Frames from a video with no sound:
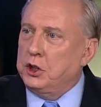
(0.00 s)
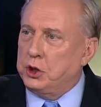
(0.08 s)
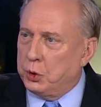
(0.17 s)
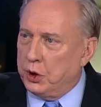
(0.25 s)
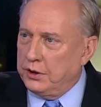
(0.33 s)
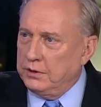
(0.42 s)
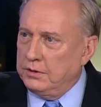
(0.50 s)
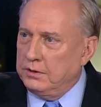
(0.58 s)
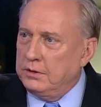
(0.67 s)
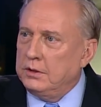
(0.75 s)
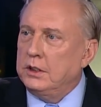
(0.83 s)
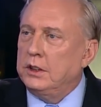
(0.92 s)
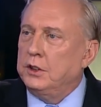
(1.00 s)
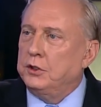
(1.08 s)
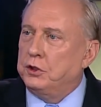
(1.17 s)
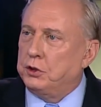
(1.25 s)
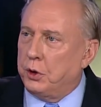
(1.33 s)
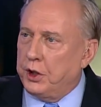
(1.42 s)
Jordan,
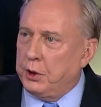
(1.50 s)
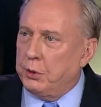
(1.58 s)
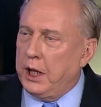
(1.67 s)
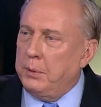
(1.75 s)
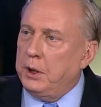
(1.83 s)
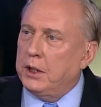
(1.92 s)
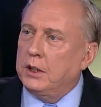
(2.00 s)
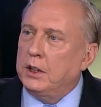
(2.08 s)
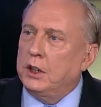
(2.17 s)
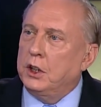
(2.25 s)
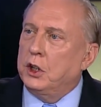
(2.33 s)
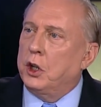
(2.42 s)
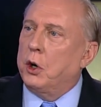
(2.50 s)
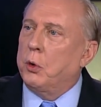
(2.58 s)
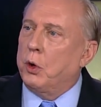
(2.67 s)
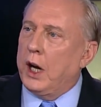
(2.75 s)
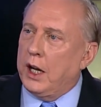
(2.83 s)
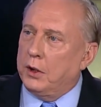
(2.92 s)
Saudi Arabia,
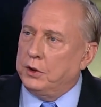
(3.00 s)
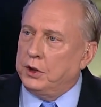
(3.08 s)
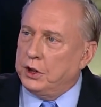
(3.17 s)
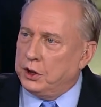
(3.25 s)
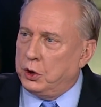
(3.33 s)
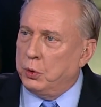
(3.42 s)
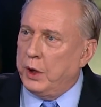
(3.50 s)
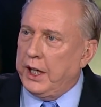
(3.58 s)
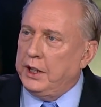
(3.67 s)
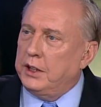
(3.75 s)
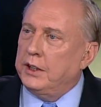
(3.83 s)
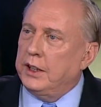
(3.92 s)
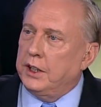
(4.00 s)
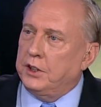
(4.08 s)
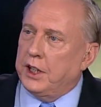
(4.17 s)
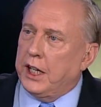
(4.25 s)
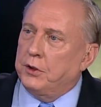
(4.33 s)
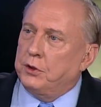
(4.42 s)
around Kuwait and
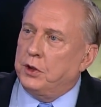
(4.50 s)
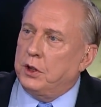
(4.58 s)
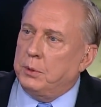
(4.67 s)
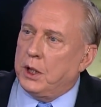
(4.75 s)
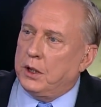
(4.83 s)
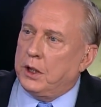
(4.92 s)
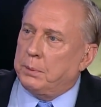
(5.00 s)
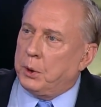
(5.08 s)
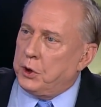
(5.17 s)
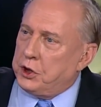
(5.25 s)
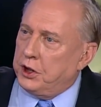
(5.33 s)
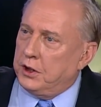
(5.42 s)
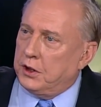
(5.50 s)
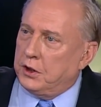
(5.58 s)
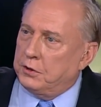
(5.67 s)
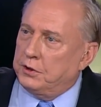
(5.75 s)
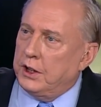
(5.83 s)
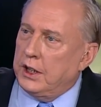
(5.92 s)
yep. down to the middle of the Persian
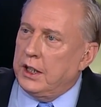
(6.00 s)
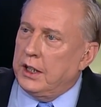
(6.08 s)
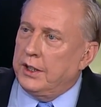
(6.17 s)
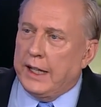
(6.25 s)
Gulf. Yep.